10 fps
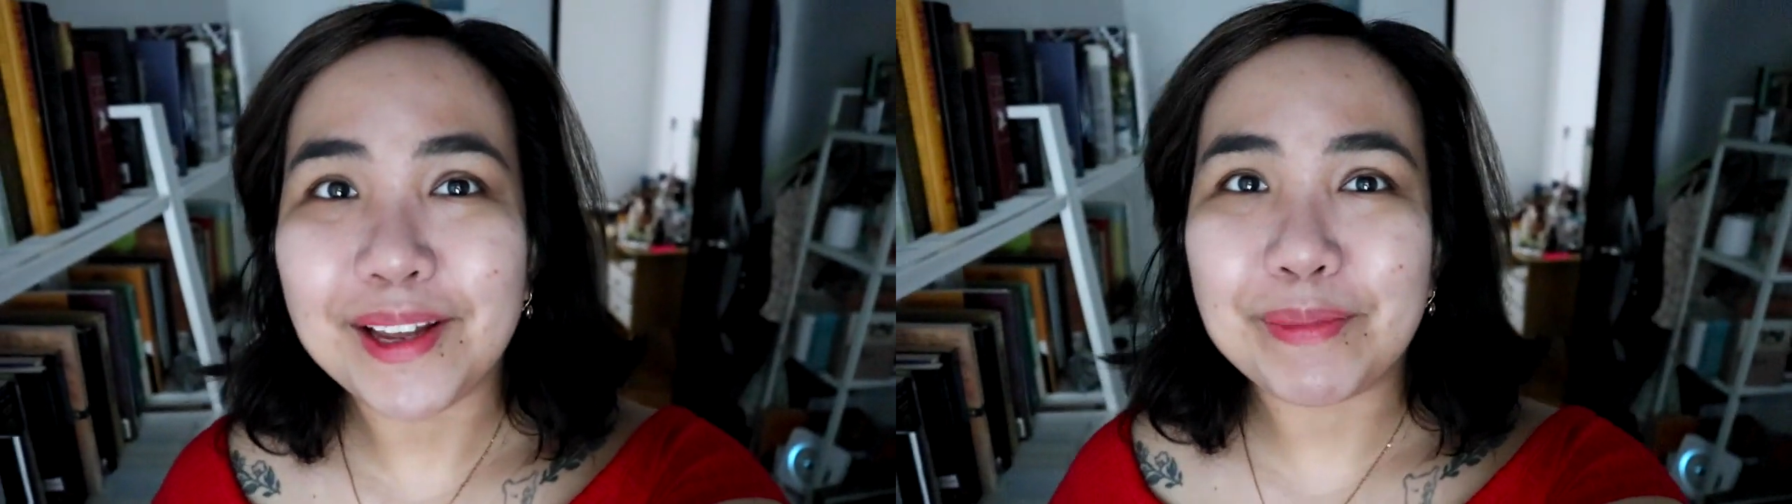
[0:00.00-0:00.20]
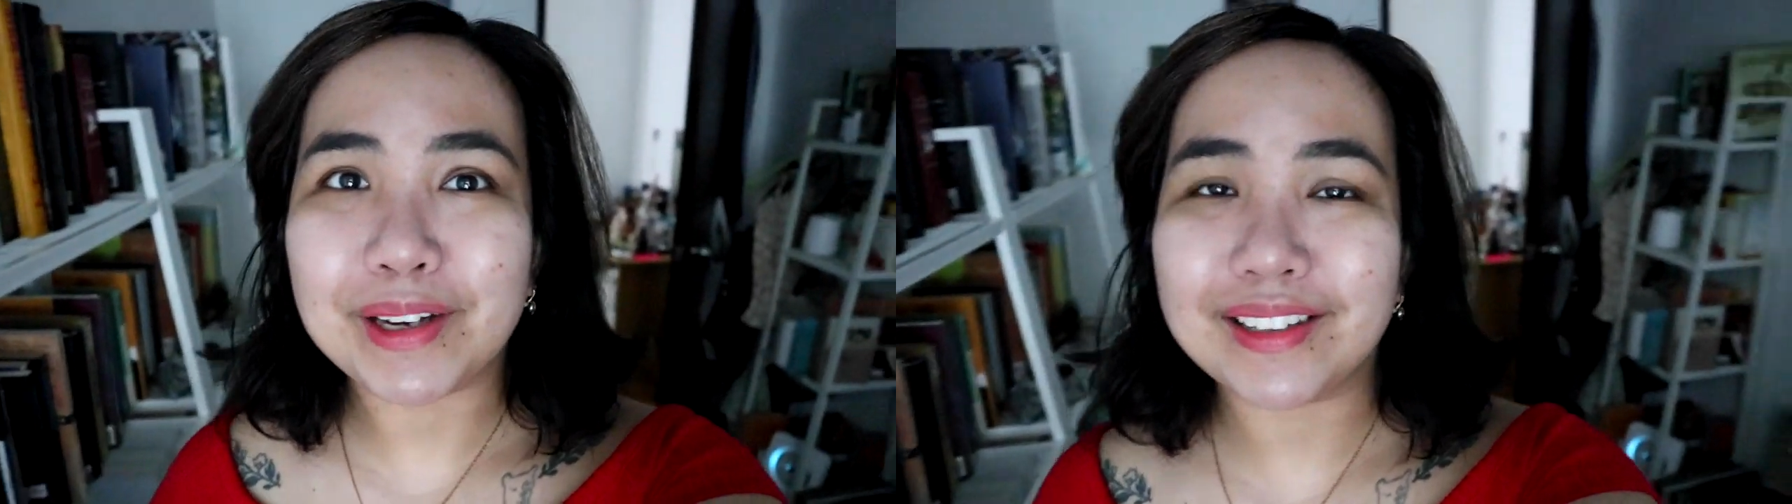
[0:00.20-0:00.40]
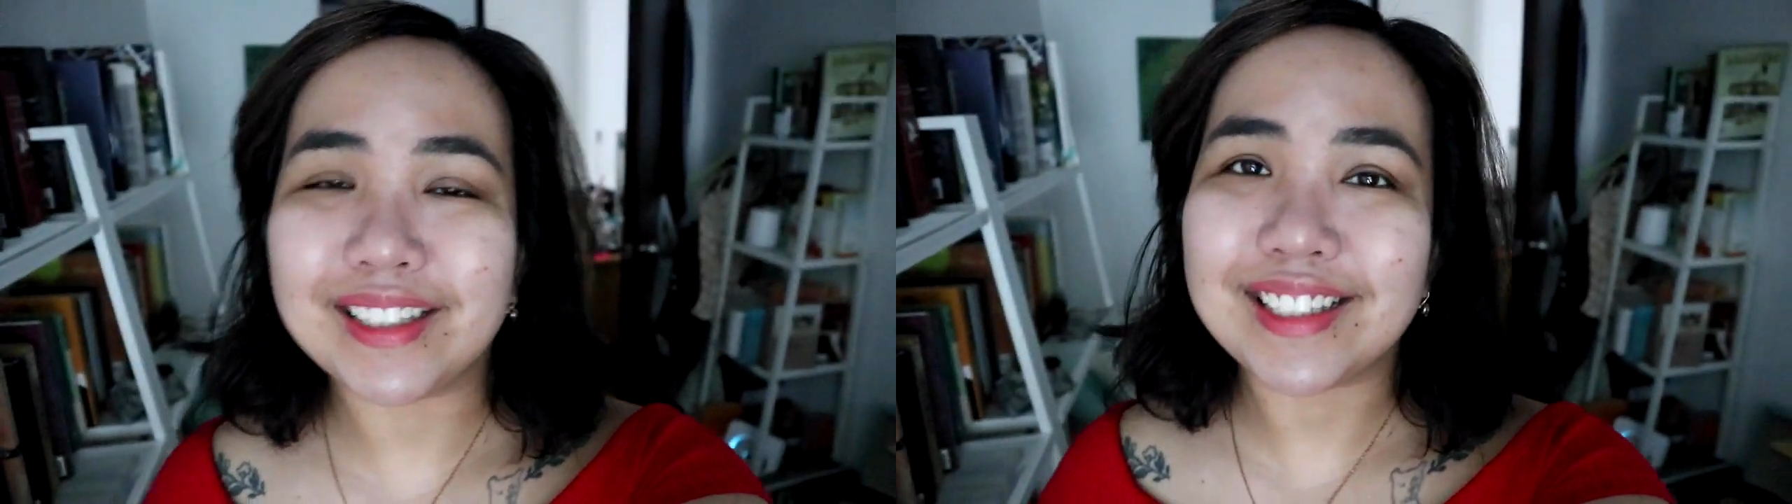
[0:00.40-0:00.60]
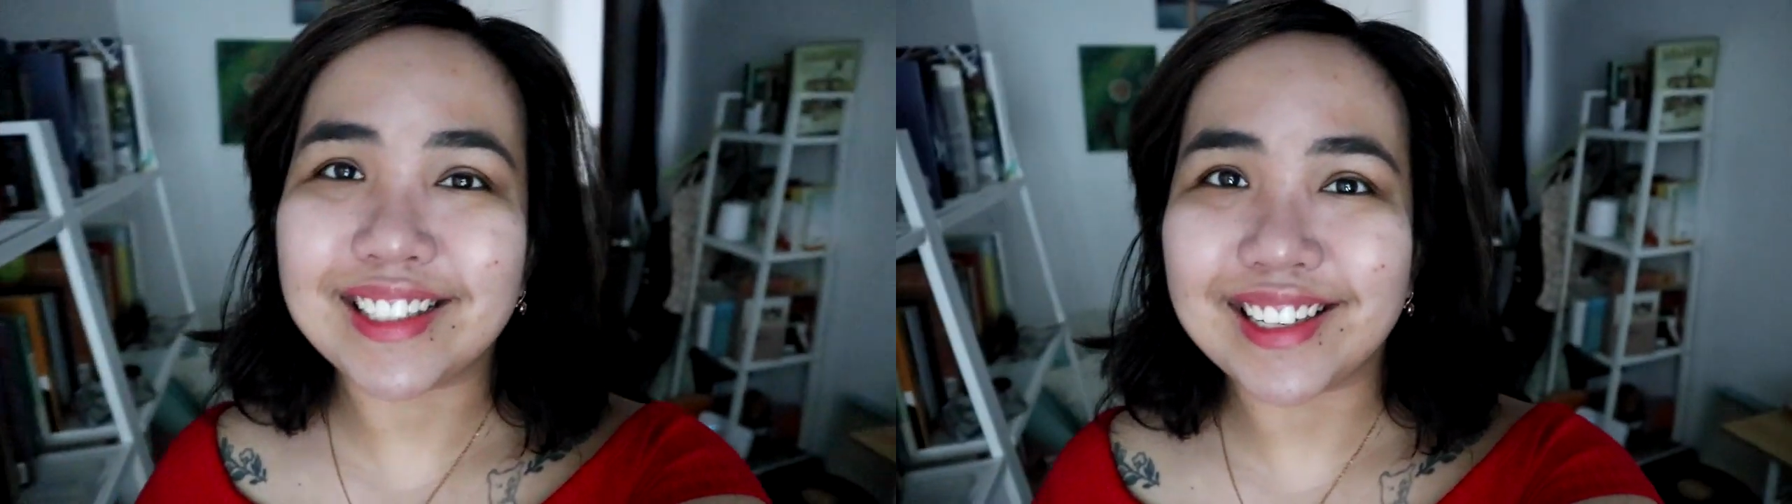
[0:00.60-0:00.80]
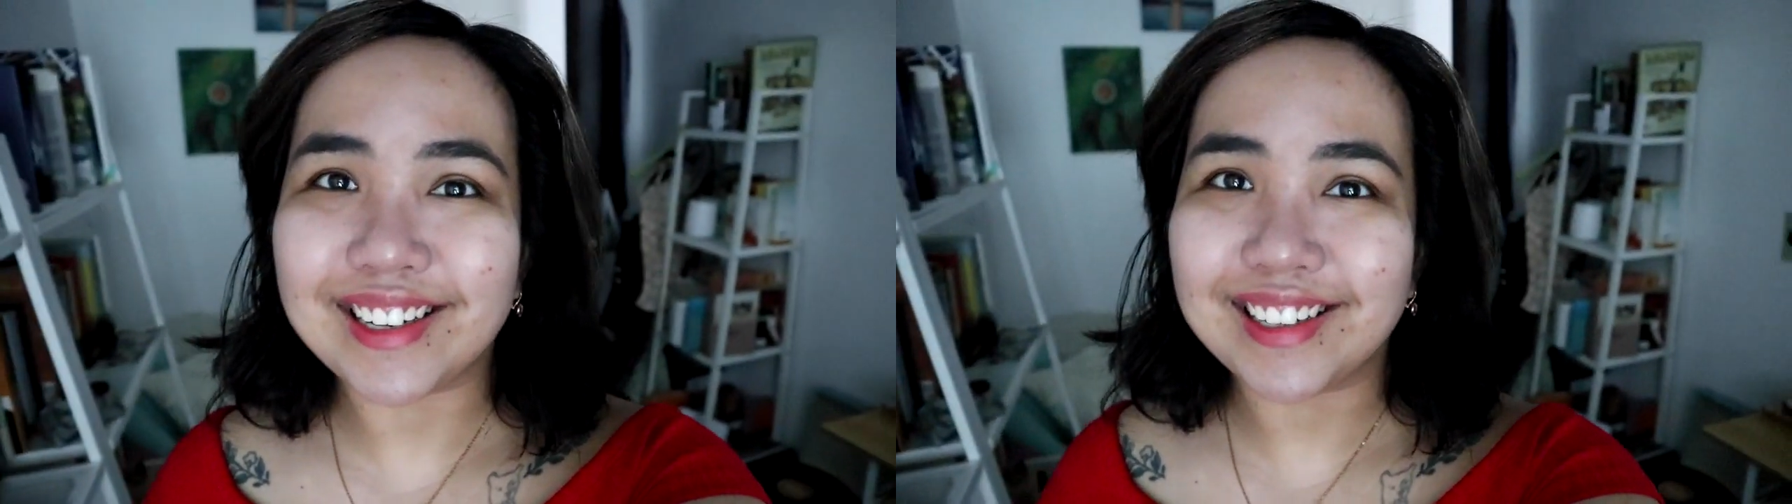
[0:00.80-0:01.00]

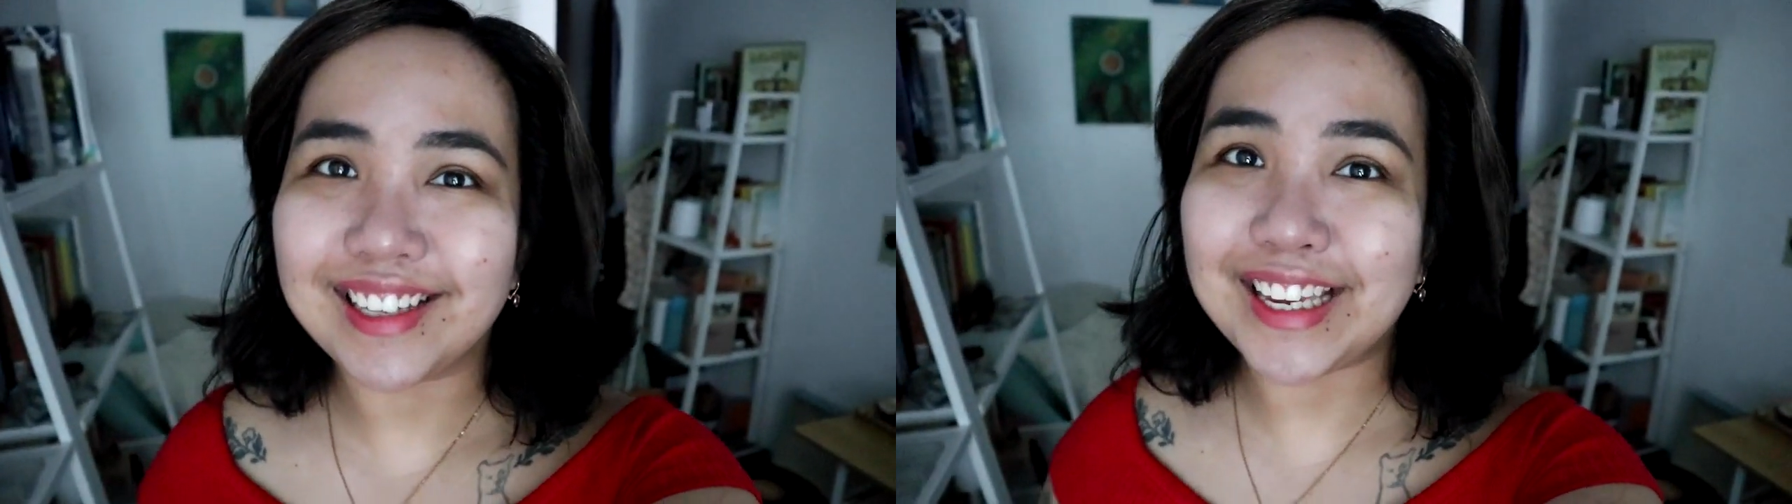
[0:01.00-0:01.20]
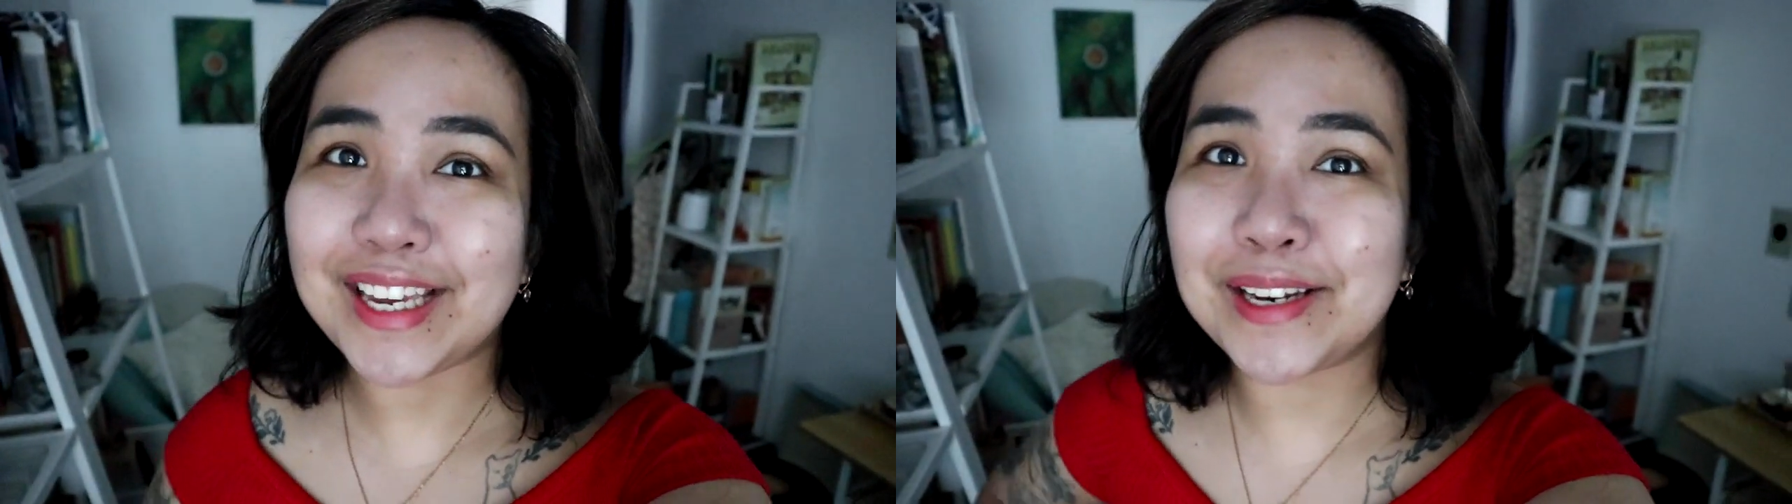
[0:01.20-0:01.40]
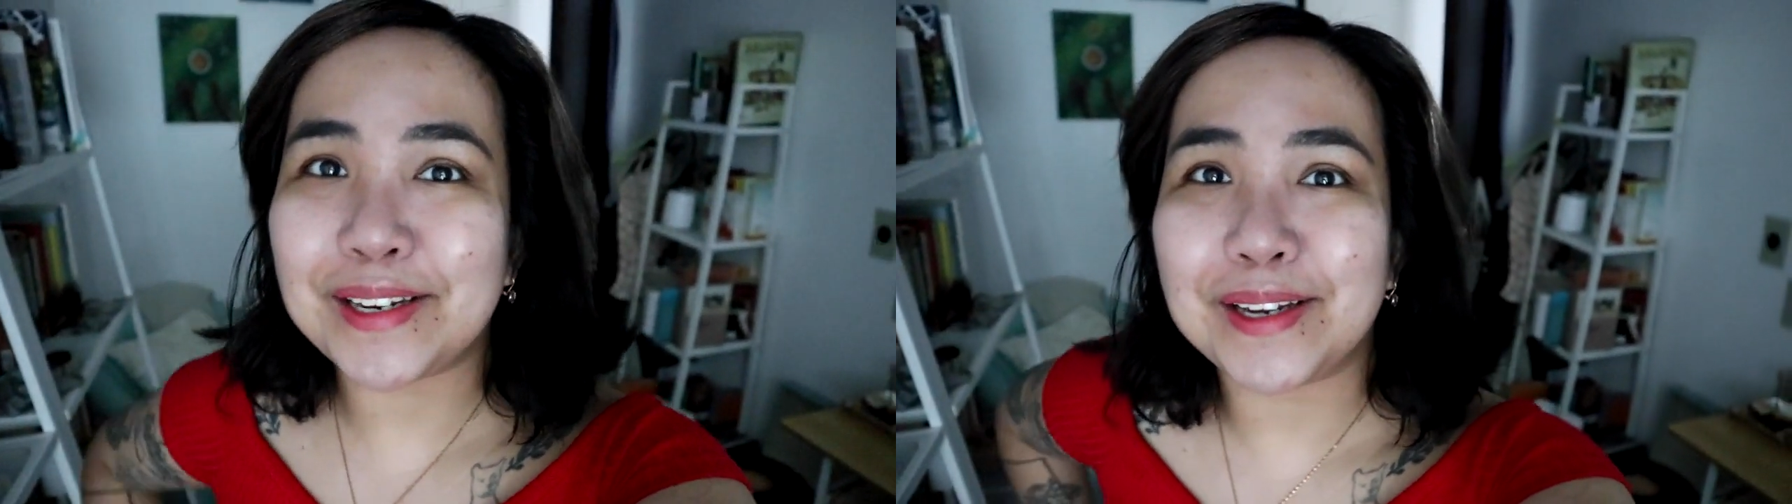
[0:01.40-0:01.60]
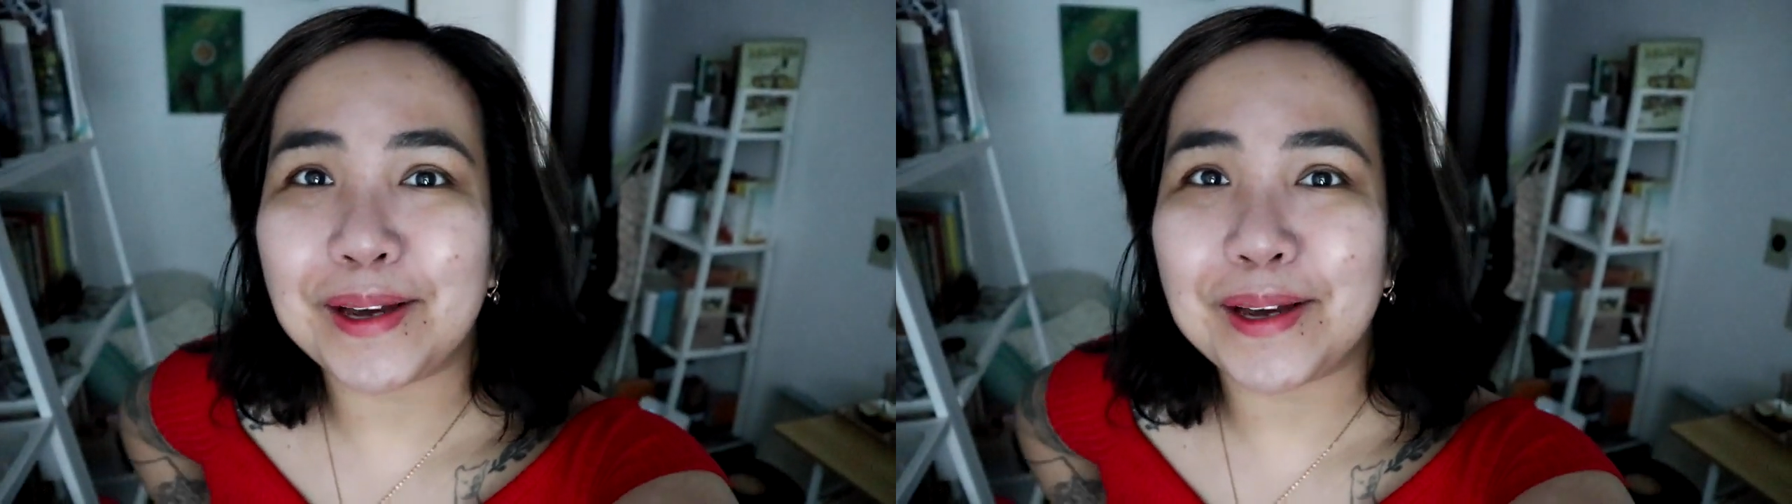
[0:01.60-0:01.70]
because in